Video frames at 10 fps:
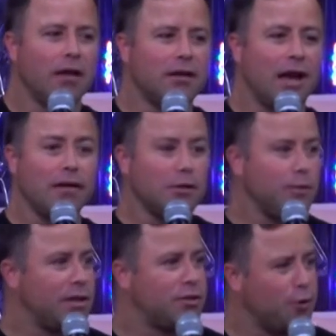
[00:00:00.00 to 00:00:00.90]
now that
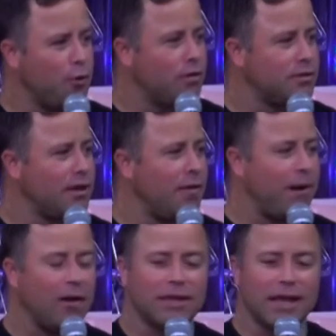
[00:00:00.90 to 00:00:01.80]
we talked
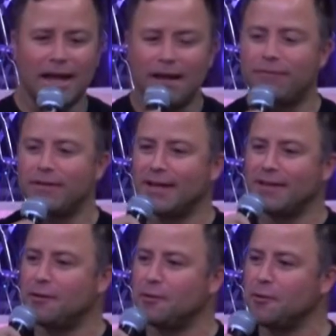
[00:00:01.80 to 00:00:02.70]
about the elephant
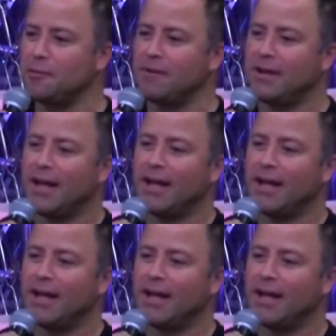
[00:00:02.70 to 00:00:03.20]
in the room,